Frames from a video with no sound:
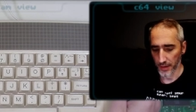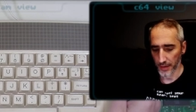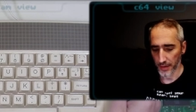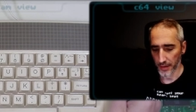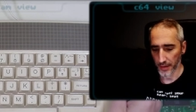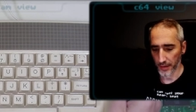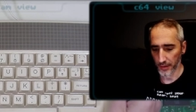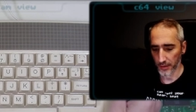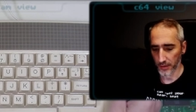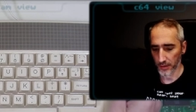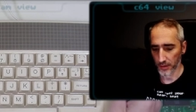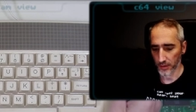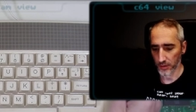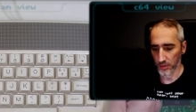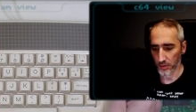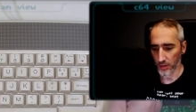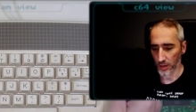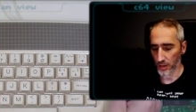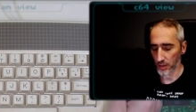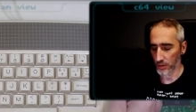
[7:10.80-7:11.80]
and uh,
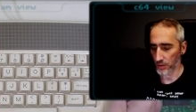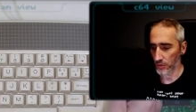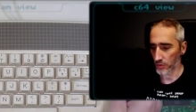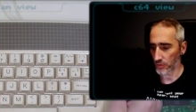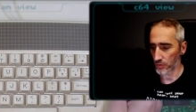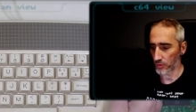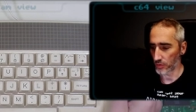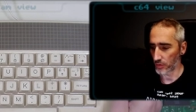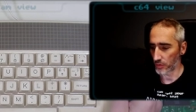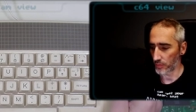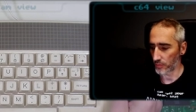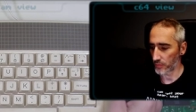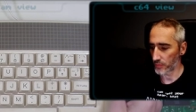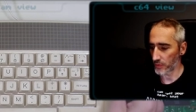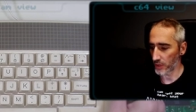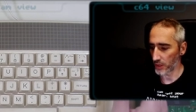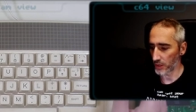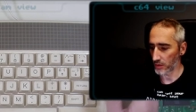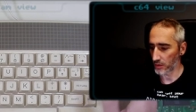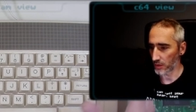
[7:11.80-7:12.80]
started to
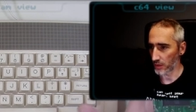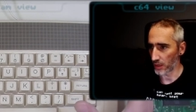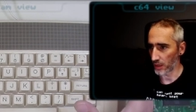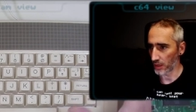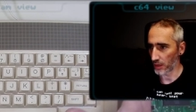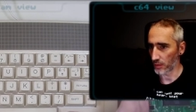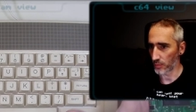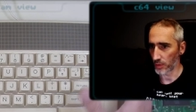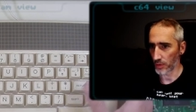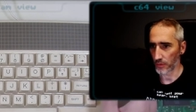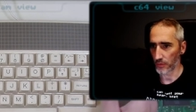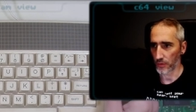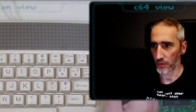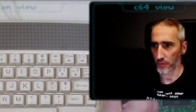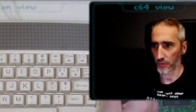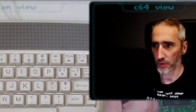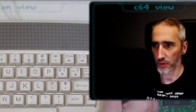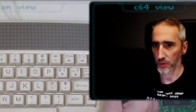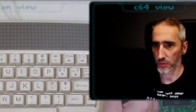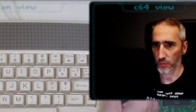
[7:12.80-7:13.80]
tinker a little bit
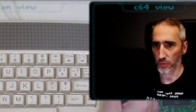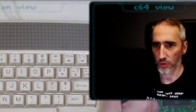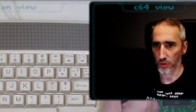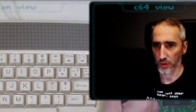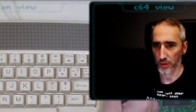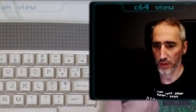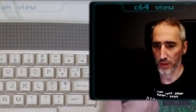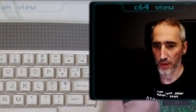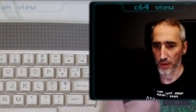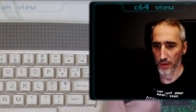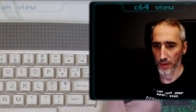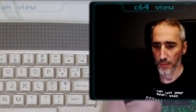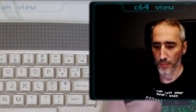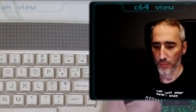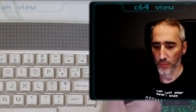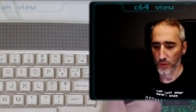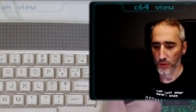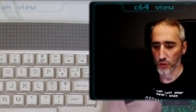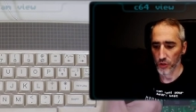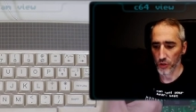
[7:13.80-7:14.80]
with this one
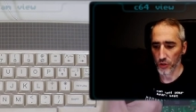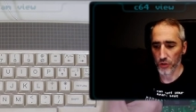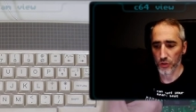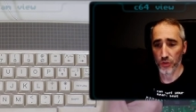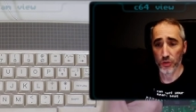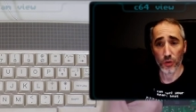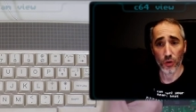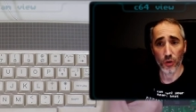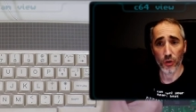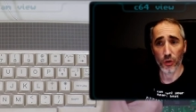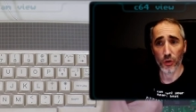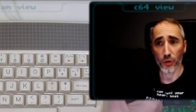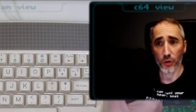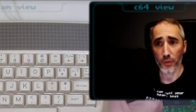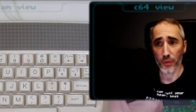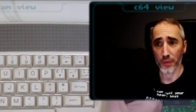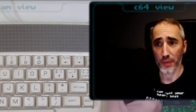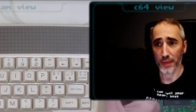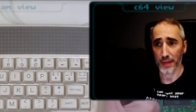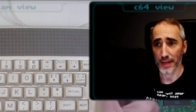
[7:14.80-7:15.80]
just to
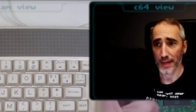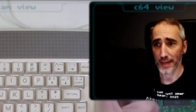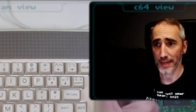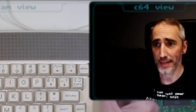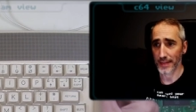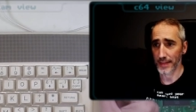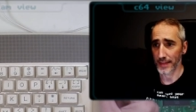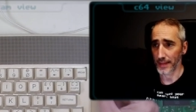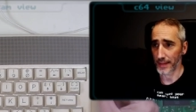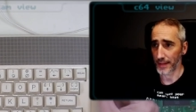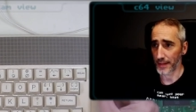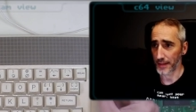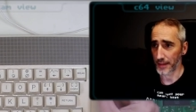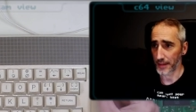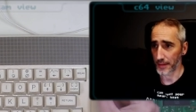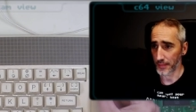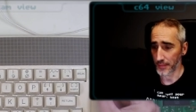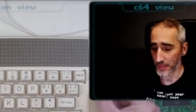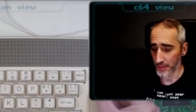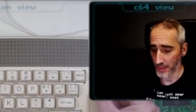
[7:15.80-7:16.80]
learn that
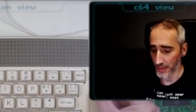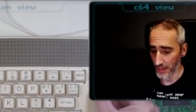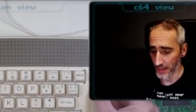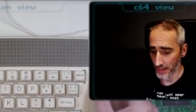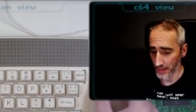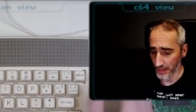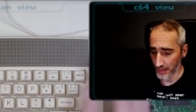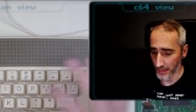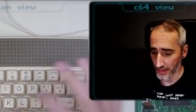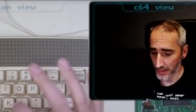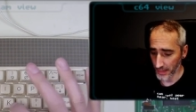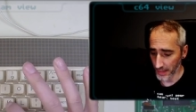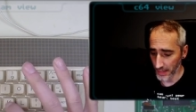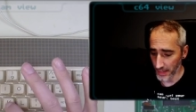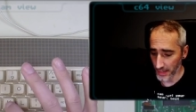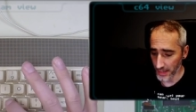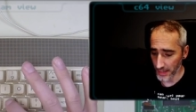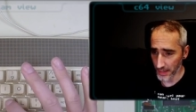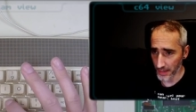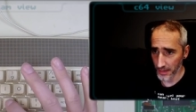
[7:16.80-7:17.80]
uh, the
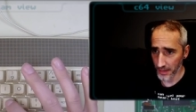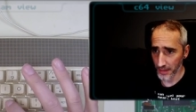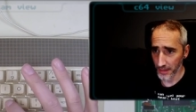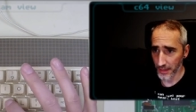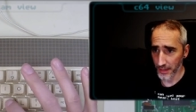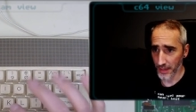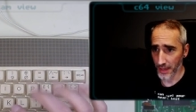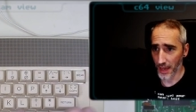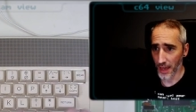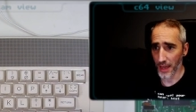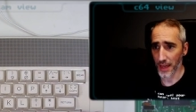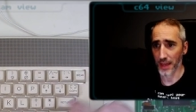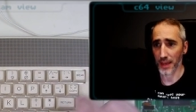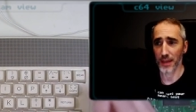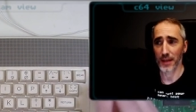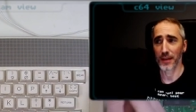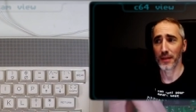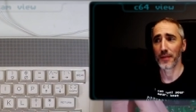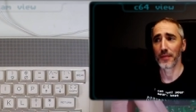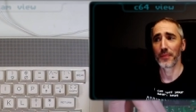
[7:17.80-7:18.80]
key
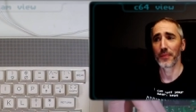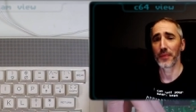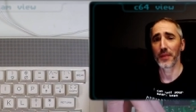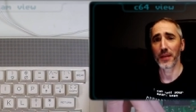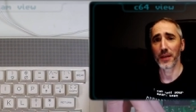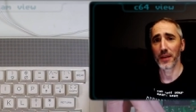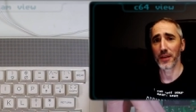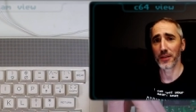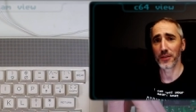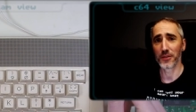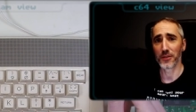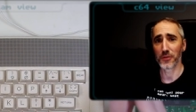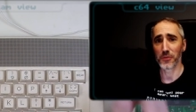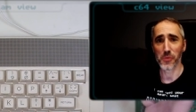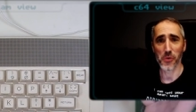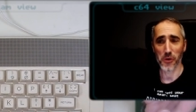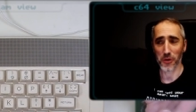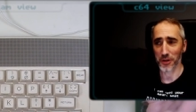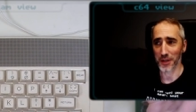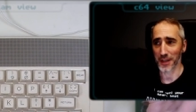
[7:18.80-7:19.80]
K isn't
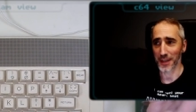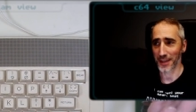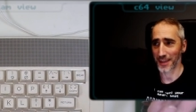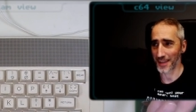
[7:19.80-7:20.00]
working.